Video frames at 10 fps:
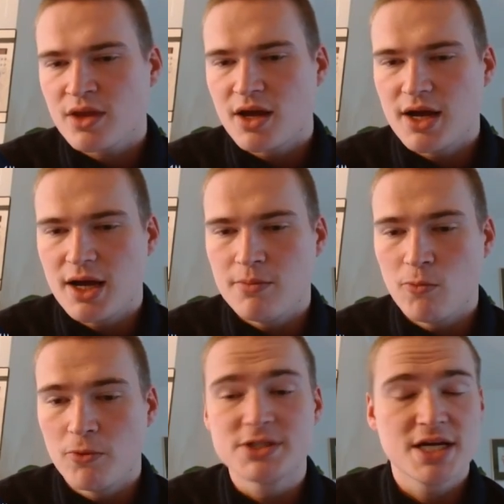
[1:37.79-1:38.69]
um,
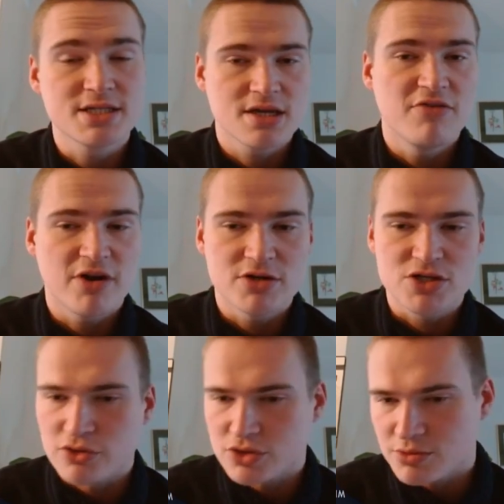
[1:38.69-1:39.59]
which is a very
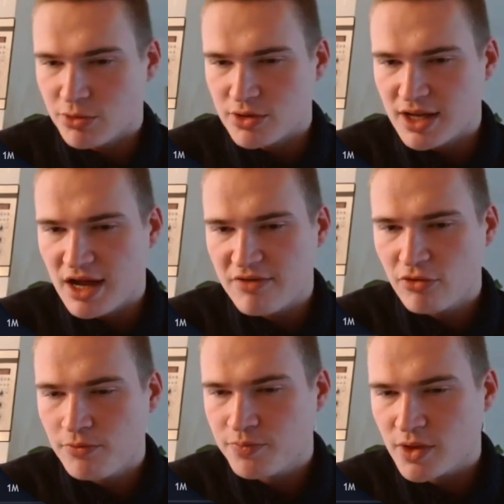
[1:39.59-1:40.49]
strong support
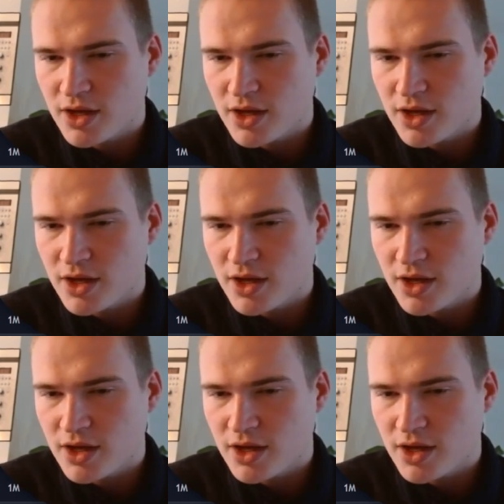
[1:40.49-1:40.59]
level.